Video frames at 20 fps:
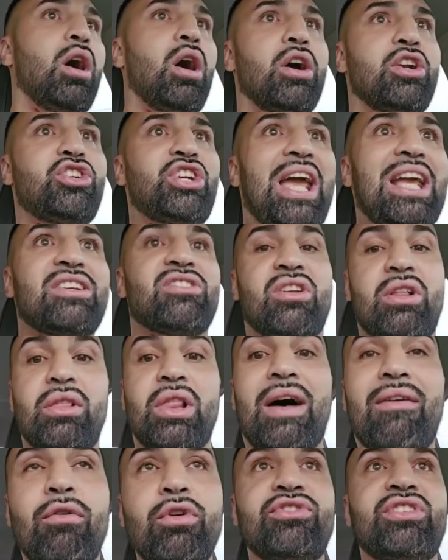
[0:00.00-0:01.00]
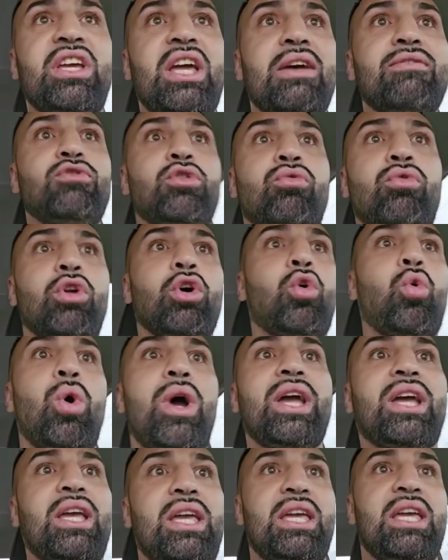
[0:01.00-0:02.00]
changes in levels he gives you real
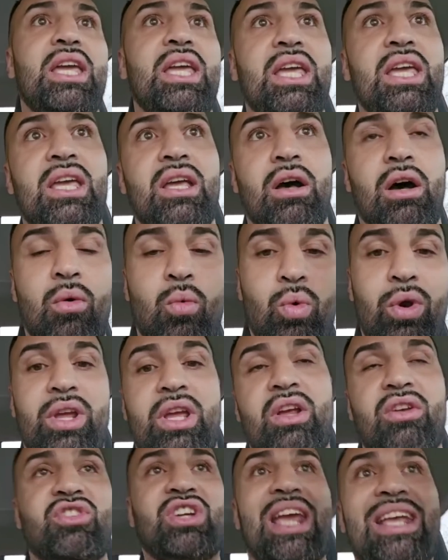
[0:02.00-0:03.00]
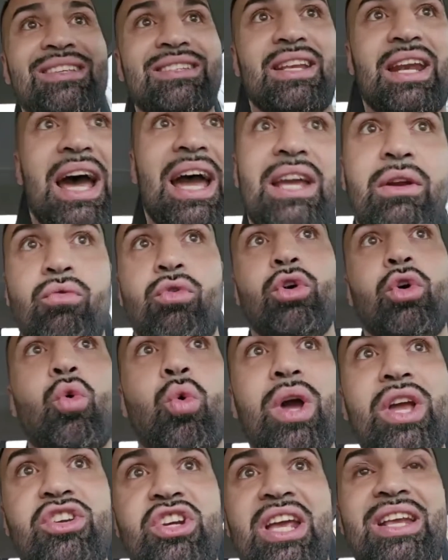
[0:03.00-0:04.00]
quick. He changes in height real
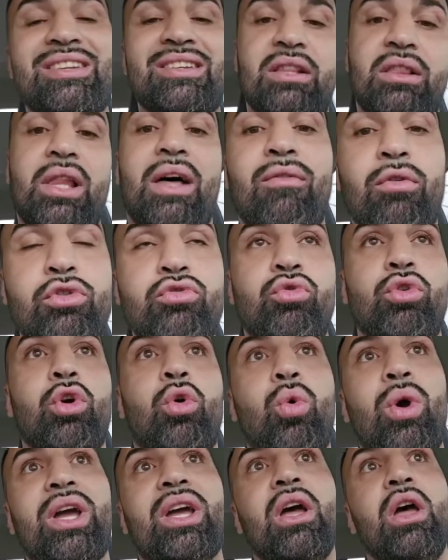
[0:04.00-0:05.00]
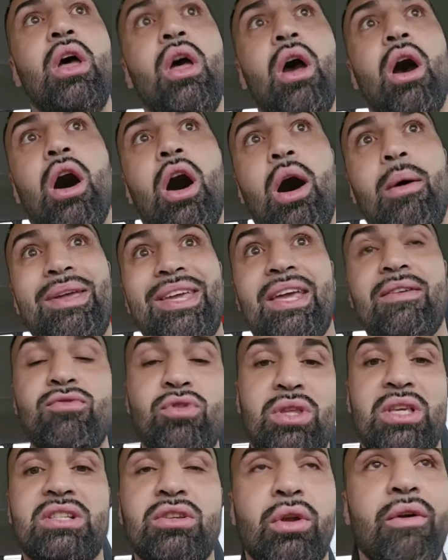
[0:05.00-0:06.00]
quick, changes in levels real quick. He gives you
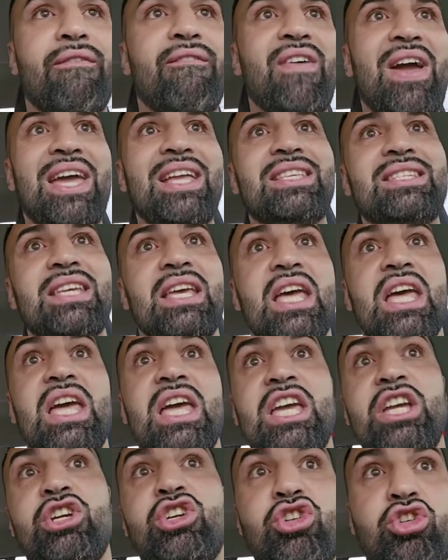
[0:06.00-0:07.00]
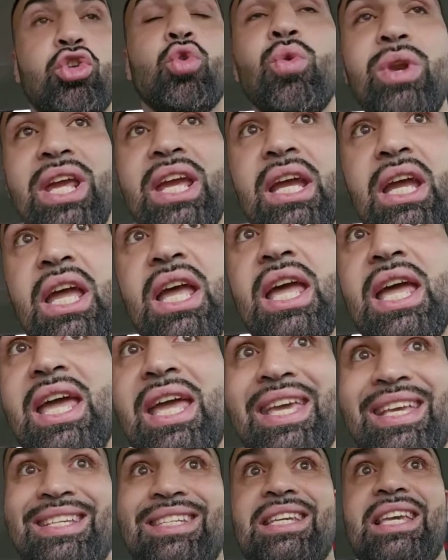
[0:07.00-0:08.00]
these little feints. He's shooting.
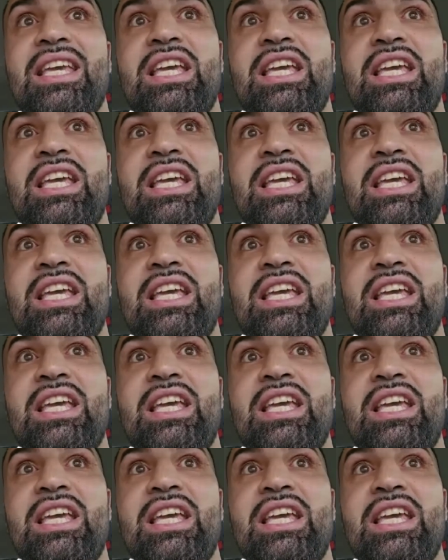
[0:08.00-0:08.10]
He's